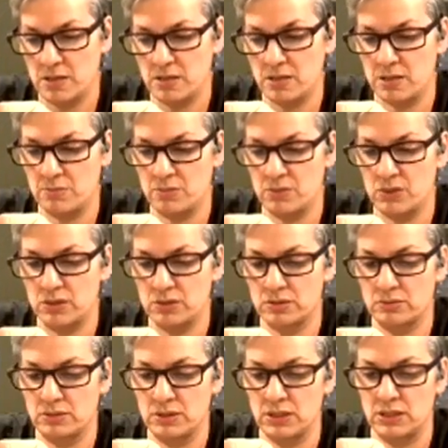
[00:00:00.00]
I think I'm gonna
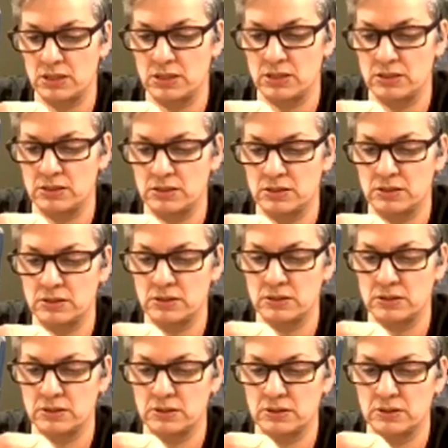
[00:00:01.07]
do it like this.
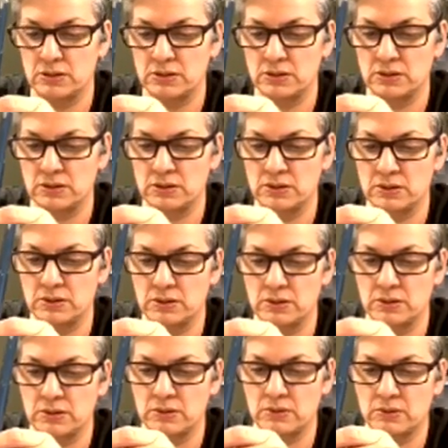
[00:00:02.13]

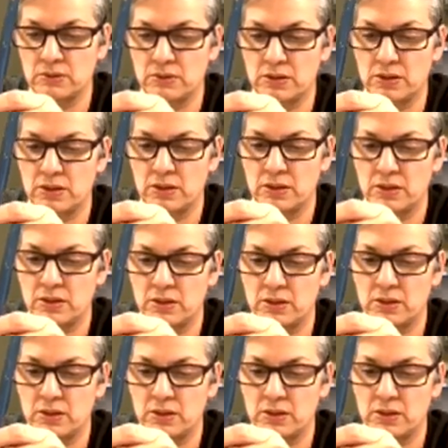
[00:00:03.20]
Okay.